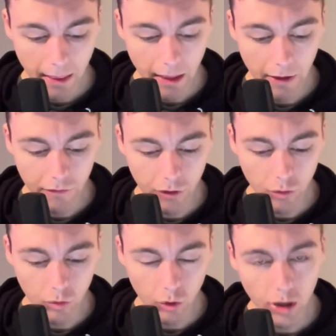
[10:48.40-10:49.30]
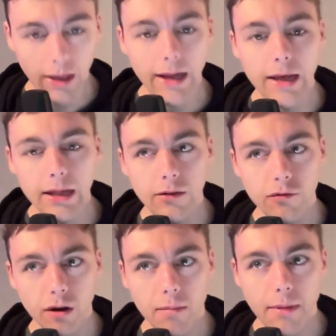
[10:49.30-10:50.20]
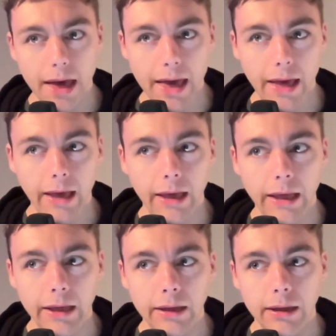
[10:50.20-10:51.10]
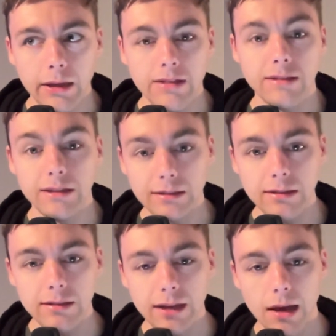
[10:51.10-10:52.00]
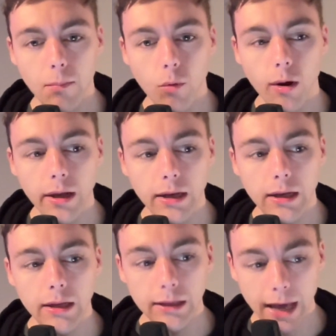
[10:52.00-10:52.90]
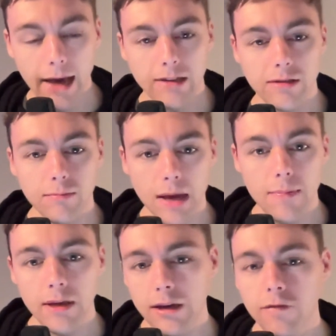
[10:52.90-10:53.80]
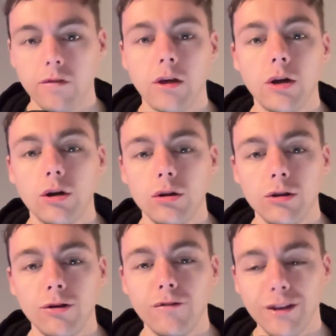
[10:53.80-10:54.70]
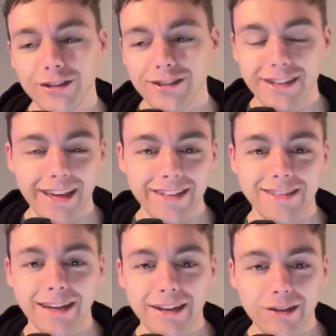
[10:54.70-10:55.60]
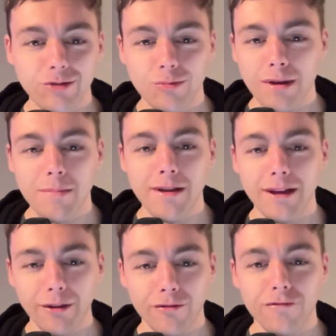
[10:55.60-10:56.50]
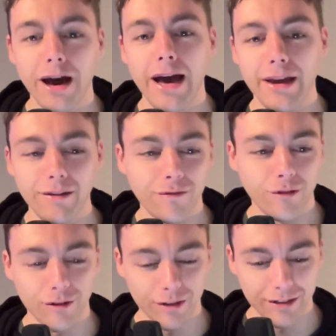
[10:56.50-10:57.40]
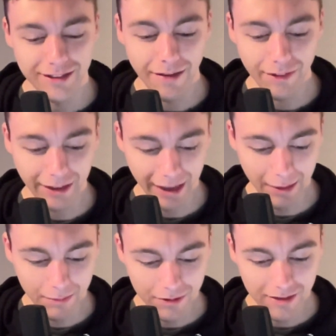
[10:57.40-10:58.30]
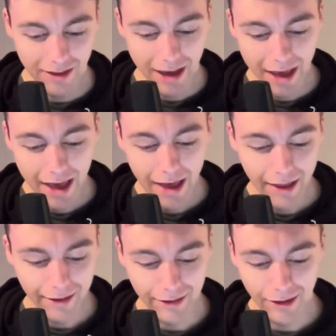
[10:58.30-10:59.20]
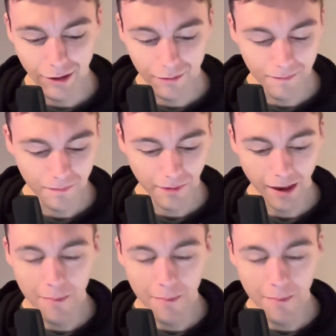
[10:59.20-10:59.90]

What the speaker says: if you look at it from a season standpoint, yes, maybe if they're, if you could extend it to maybe another 5 or 7 games, you know, a